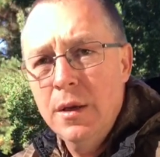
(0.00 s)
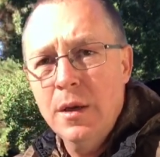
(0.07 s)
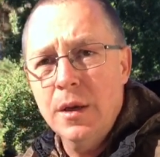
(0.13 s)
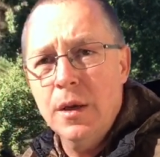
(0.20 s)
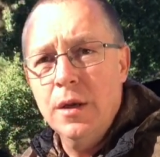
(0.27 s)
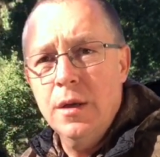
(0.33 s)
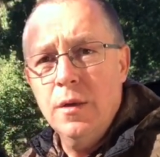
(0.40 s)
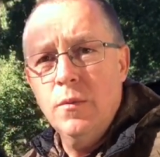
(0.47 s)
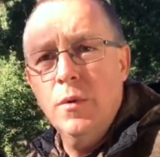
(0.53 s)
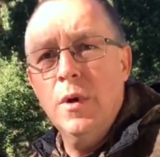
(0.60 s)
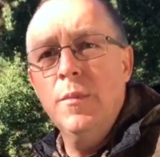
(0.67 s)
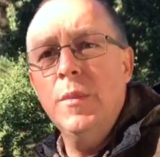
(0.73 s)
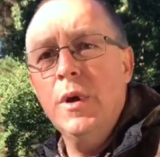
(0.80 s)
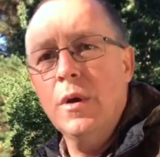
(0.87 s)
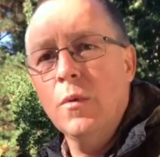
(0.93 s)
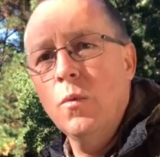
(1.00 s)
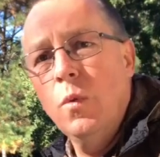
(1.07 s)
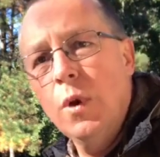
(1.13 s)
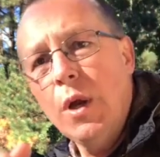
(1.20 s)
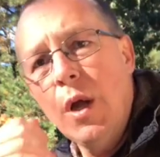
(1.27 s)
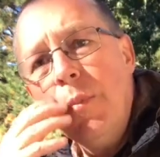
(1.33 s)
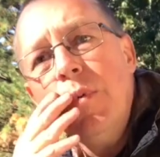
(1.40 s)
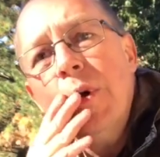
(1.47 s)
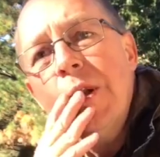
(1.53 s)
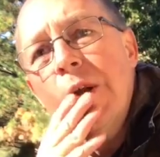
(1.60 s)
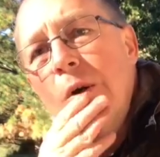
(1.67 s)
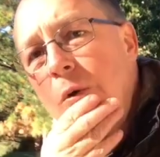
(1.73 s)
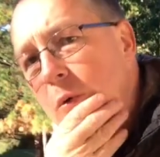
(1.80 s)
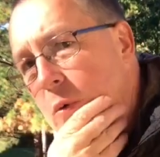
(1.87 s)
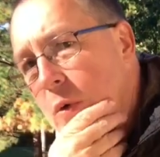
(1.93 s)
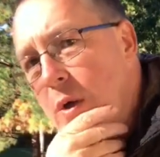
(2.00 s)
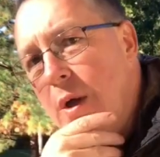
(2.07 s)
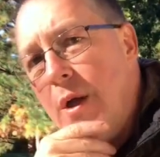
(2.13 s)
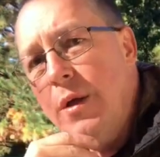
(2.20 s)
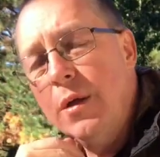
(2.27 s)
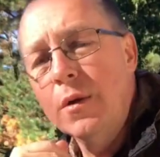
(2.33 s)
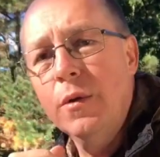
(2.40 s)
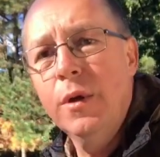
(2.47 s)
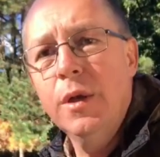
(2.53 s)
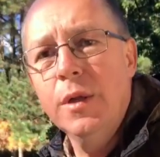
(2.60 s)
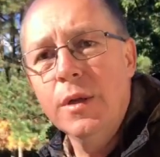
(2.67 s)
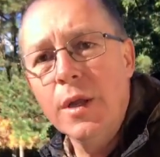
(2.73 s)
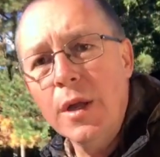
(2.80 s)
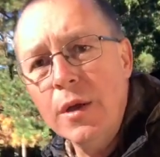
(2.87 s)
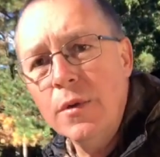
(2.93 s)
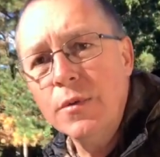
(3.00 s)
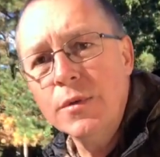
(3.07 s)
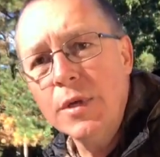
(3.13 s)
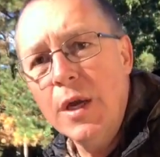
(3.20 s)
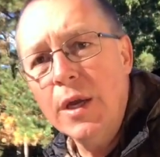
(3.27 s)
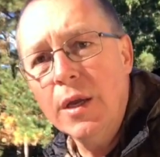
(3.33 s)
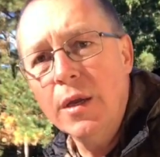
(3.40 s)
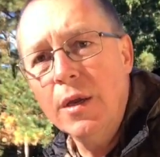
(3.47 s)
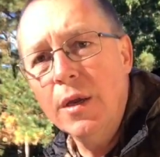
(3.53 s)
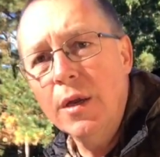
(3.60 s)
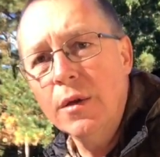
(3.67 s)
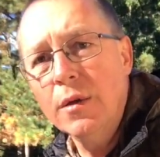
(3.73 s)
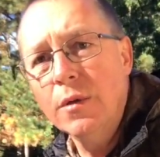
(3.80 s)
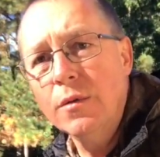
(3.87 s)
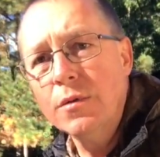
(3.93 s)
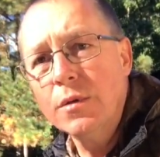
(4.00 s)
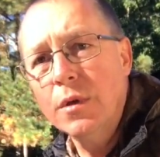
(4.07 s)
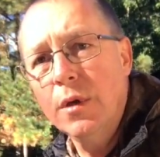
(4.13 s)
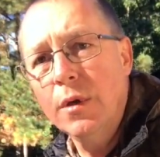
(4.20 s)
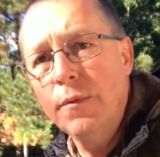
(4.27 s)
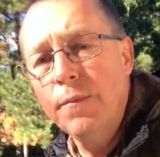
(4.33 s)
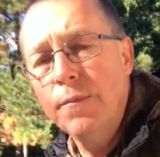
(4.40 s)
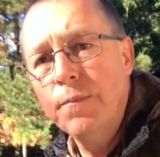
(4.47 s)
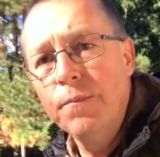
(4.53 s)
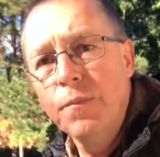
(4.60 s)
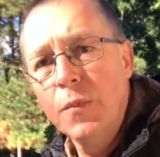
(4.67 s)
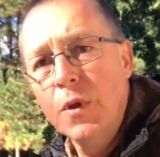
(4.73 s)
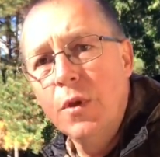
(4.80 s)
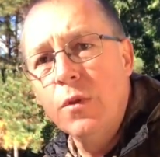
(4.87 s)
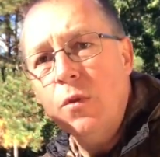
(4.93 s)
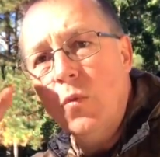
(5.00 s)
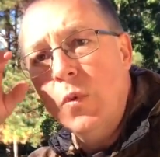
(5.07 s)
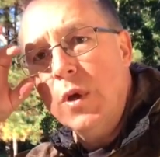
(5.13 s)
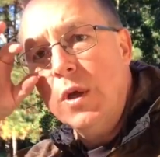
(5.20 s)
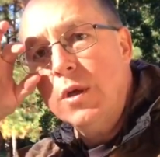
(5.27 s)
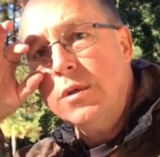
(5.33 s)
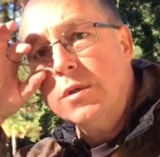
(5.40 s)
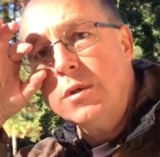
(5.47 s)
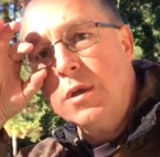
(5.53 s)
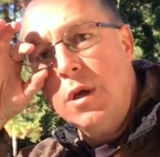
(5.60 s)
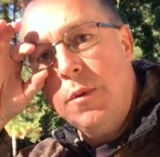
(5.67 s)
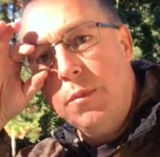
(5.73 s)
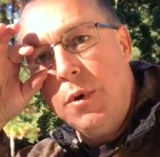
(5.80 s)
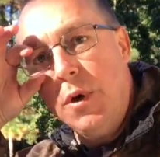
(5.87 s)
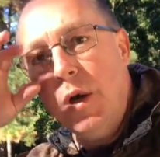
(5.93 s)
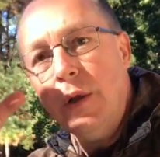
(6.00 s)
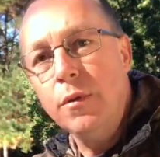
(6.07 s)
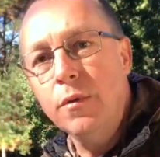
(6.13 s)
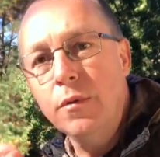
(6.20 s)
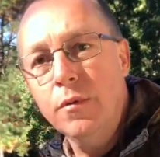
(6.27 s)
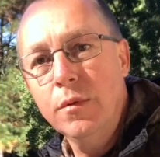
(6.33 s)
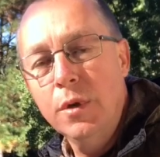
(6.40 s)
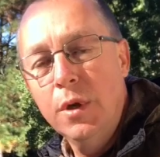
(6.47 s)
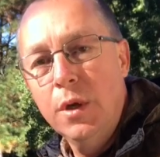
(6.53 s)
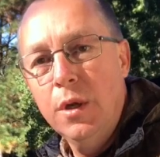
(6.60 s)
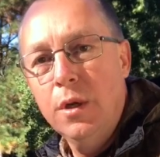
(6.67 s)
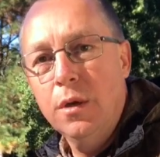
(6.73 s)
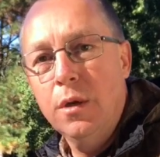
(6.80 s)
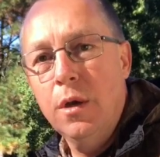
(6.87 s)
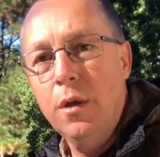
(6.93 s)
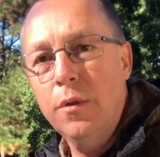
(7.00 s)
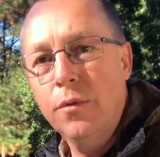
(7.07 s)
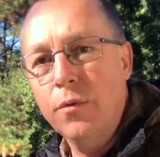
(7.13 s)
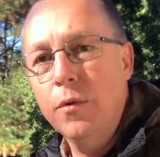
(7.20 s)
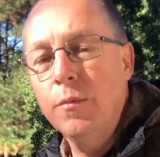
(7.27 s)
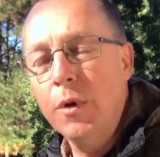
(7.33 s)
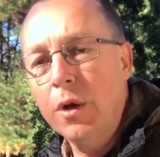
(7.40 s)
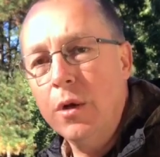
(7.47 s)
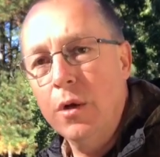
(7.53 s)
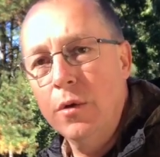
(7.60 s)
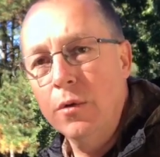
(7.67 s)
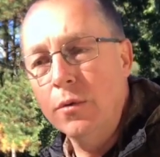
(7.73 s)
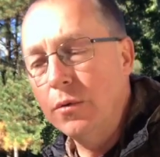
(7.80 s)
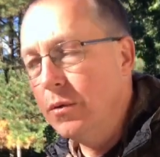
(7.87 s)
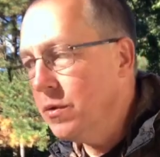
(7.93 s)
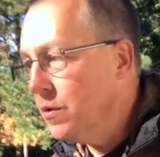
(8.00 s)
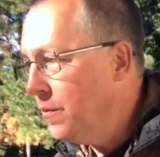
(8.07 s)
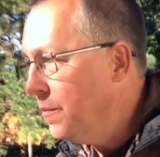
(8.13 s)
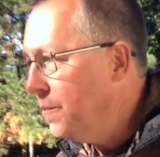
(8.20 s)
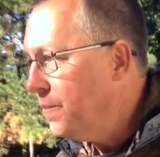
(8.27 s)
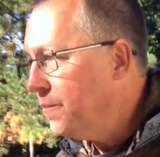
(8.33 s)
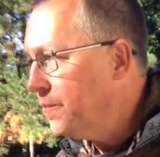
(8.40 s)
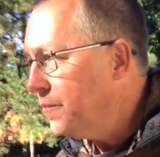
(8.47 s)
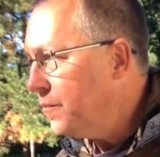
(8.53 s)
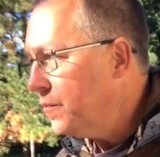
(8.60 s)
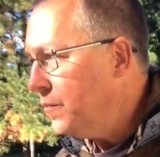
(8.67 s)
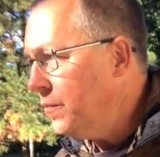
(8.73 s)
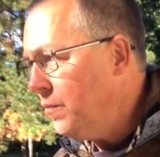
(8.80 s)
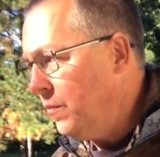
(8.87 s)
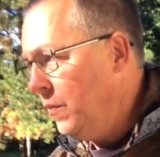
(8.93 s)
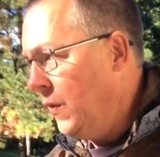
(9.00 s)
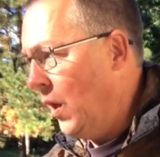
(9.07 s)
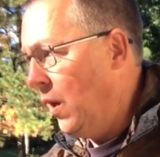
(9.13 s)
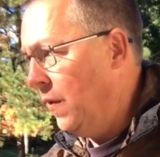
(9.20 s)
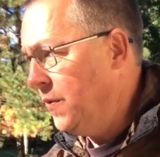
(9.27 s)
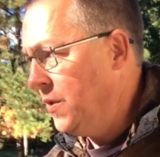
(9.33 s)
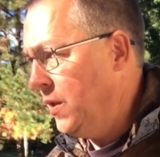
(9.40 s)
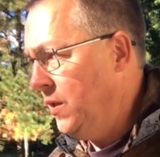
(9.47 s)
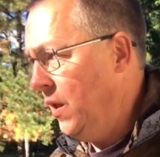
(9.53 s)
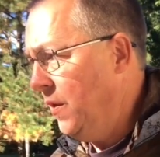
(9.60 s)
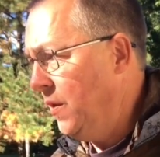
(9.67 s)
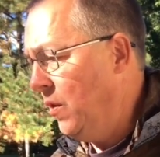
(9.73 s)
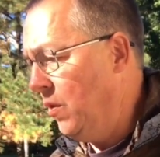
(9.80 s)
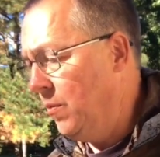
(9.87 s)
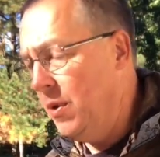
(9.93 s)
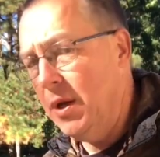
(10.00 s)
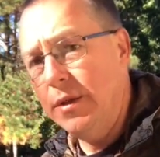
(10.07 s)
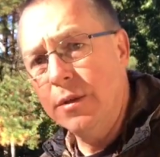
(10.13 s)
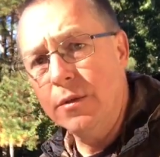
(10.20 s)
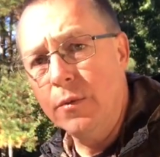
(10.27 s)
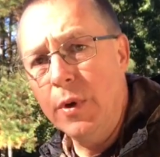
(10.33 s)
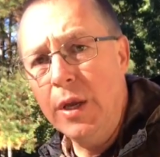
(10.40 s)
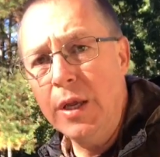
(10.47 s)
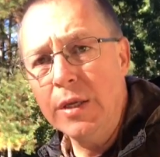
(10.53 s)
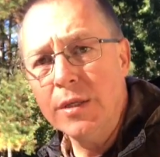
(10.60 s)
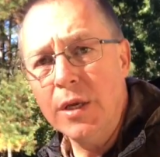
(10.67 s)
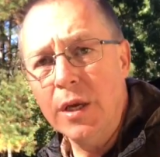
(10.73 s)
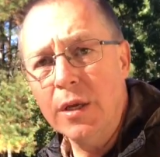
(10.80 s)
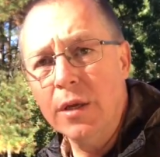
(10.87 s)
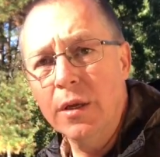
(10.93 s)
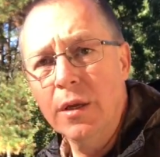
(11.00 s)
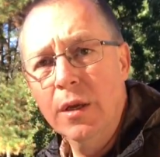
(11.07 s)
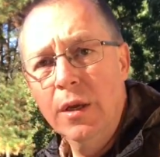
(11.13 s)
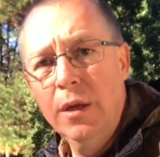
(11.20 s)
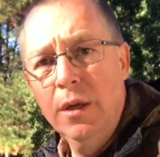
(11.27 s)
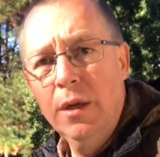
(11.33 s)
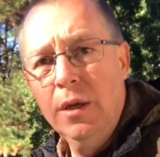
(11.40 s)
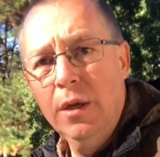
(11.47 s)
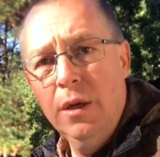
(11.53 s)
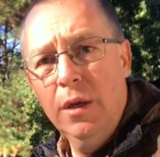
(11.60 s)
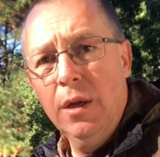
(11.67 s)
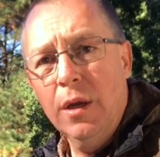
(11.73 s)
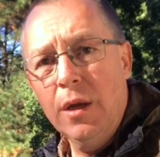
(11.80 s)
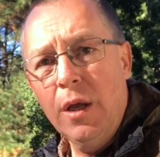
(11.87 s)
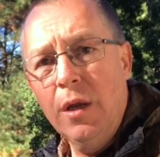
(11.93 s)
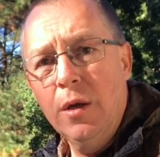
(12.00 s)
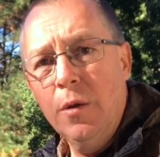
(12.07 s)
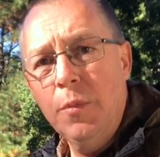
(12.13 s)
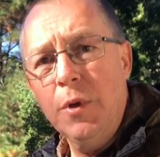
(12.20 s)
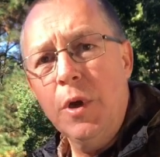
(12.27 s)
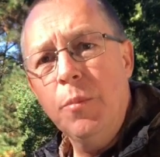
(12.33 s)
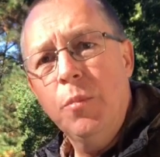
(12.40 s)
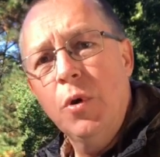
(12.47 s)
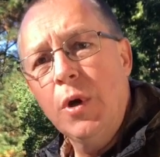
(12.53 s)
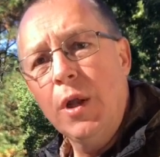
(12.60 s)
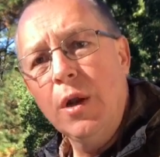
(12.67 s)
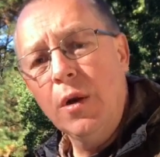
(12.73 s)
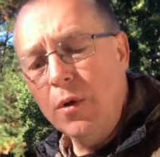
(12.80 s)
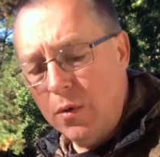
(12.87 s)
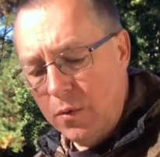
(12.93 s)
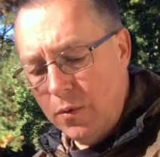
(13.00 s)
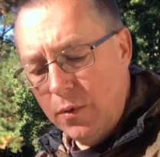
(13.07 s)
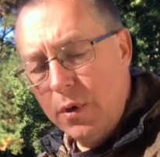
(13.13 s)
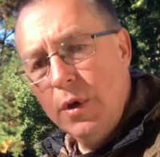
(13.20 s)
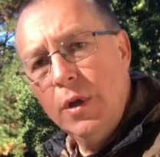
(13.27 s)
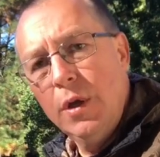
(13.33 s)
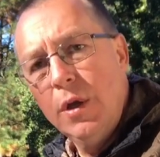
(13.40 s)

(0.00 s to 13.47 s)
And it didn't really matter what I put on. You know, I had a down jacket, I had other stuff. The wind just kept cutting through my clothes. All of a sudden I thought about this rain jacket. I got up and I put it on,